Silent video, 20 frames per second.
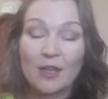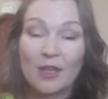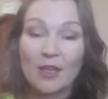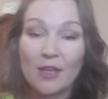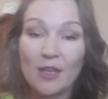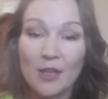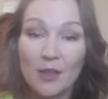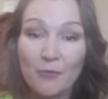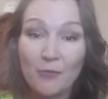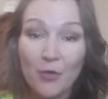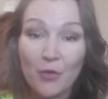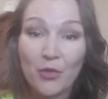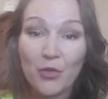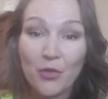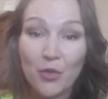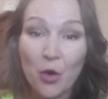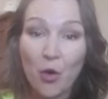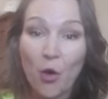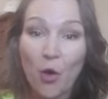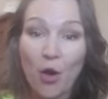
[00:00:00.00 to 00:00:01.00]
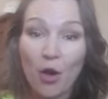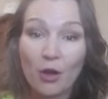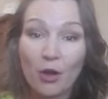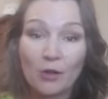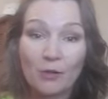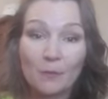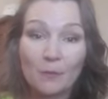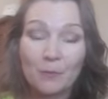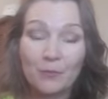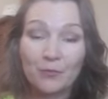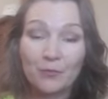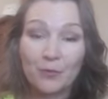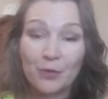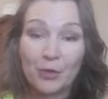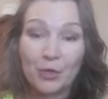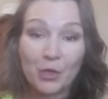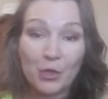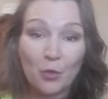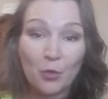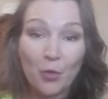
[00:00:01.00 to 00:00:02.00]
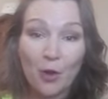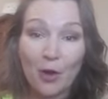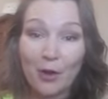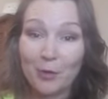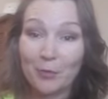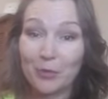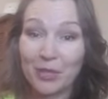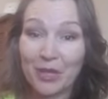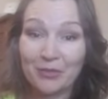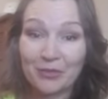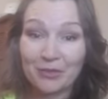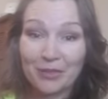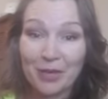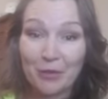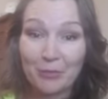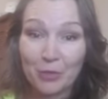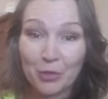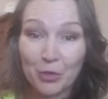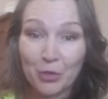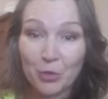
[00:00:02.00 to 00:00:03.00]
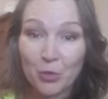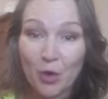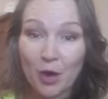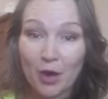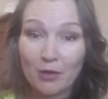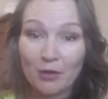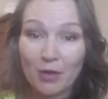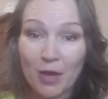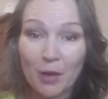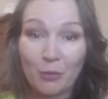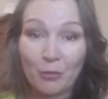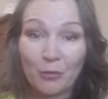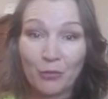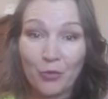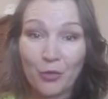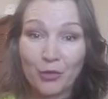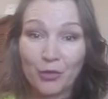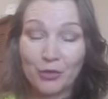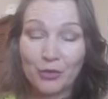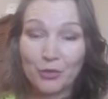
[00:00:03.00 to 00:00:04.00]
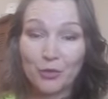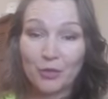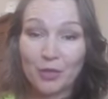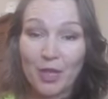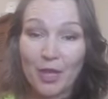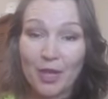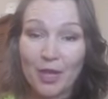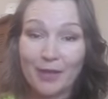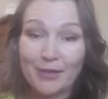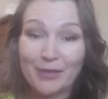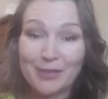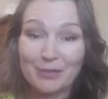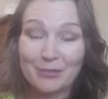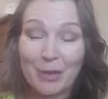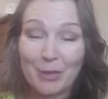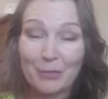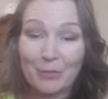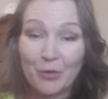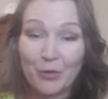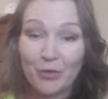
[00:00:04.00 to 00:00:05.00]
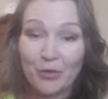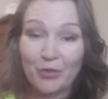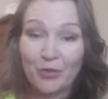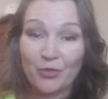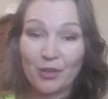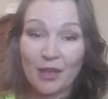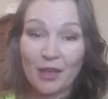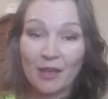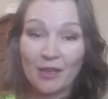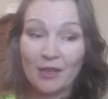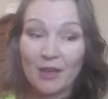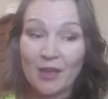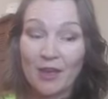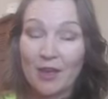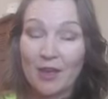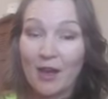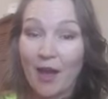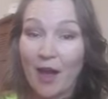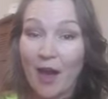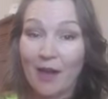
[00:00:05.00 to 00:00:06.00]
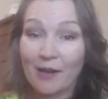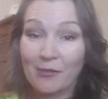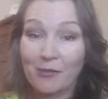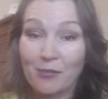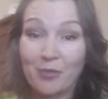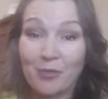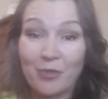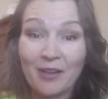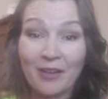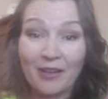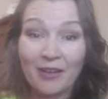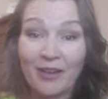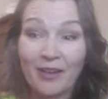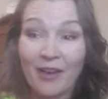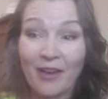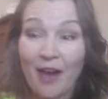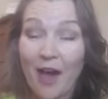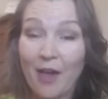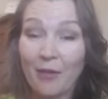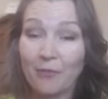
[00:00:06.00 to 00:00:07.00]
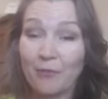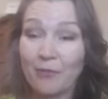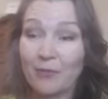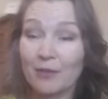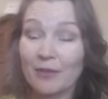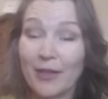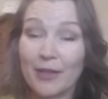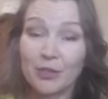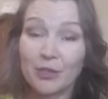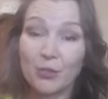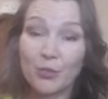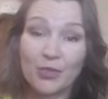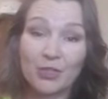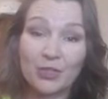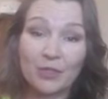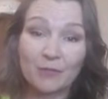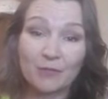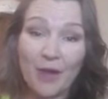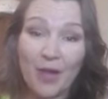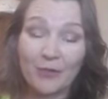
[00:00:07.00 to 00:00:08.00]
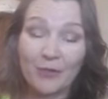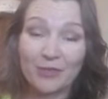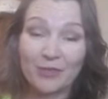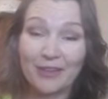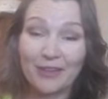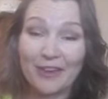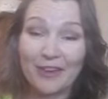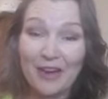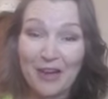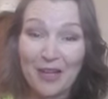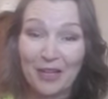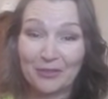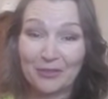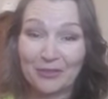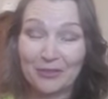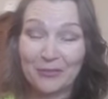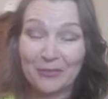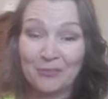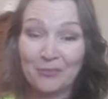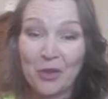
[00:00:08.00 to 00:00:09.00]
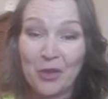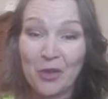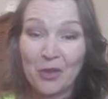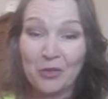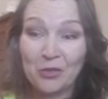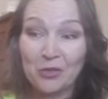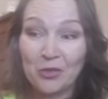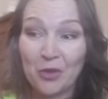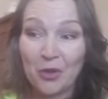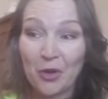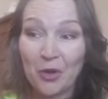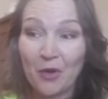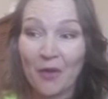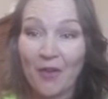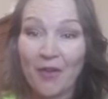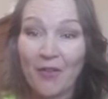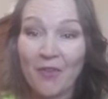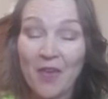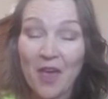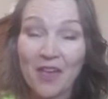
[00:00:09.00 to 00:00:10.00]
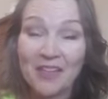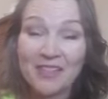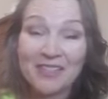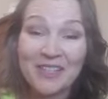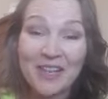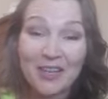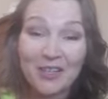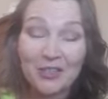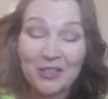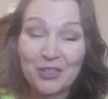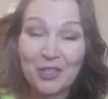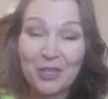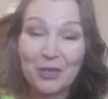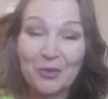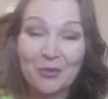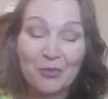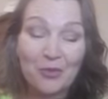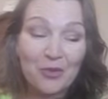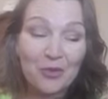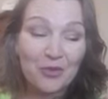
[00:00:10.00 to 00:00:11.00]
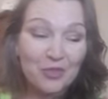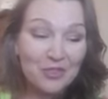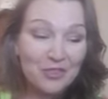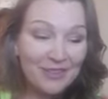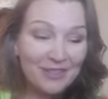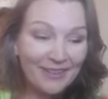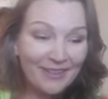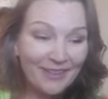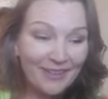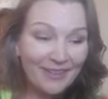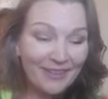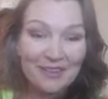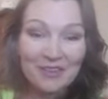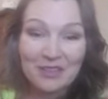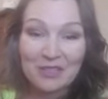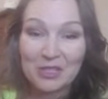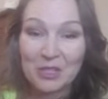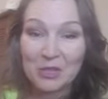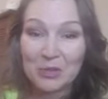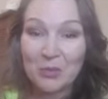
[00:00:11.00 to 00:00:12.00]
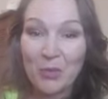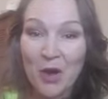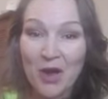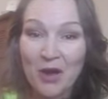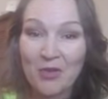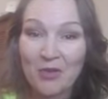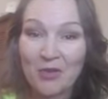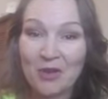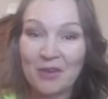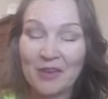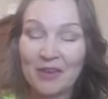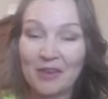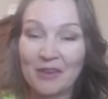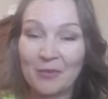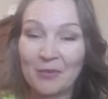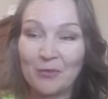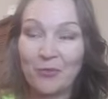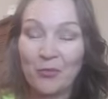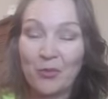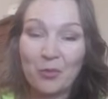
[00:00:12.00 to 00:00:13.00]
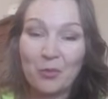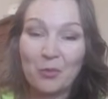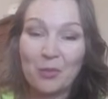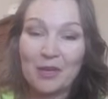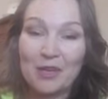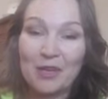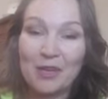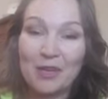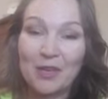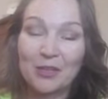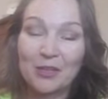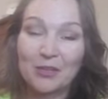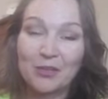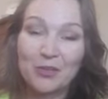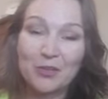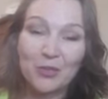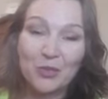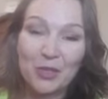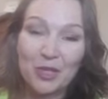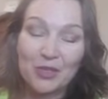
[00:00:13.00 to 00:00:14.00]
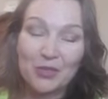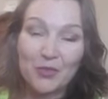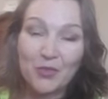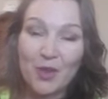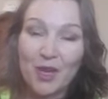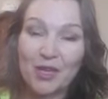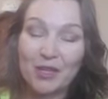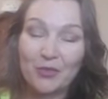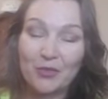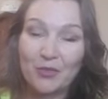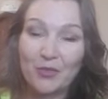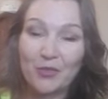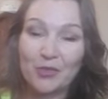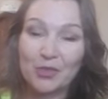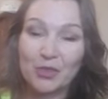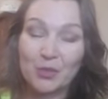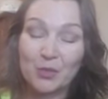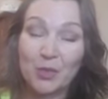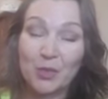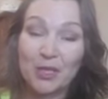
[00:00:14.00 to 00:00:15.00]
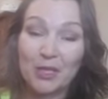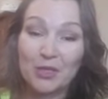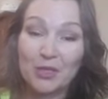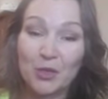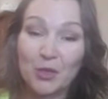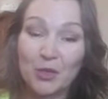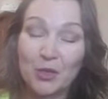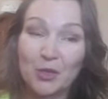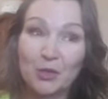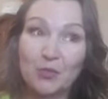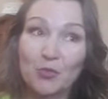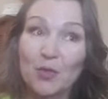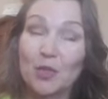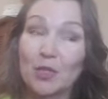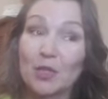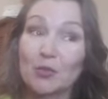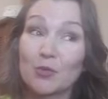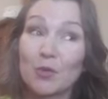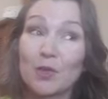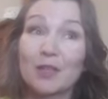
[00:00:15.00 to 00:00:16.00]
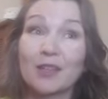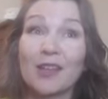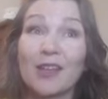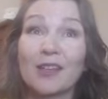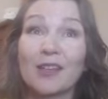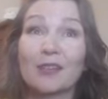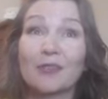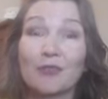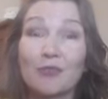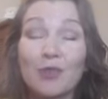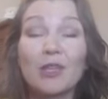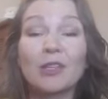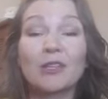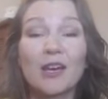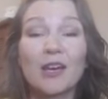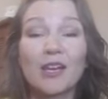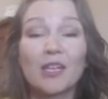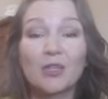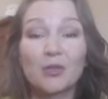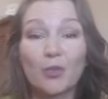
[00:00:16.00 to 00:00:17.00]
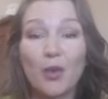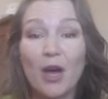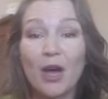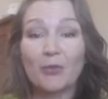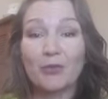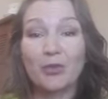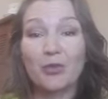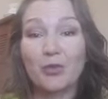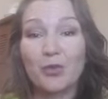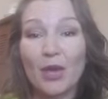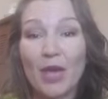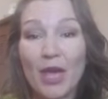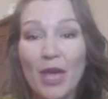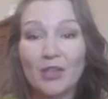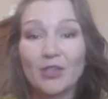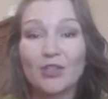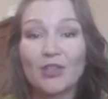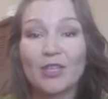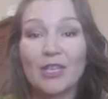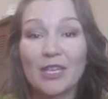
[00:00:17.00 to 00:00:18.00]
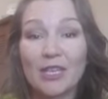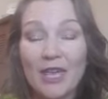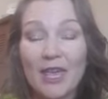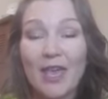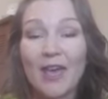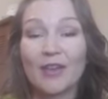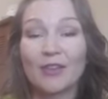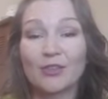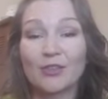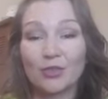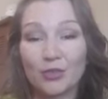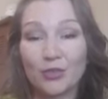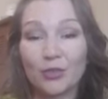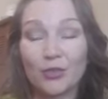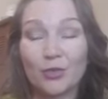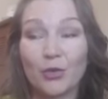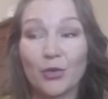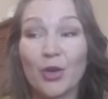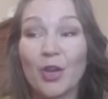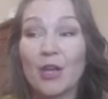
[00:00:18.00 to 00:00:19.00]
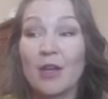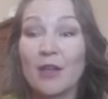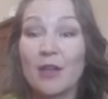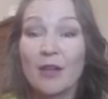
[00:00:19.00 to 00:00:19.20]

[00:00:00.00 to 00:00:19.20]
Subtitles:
even though you are whatever number you are, I'm 40 today, it's my birthday, really I feel like 25 and a half. So that's actually was an inspiring for me to get ready for this video and really realize, wow, you actually can do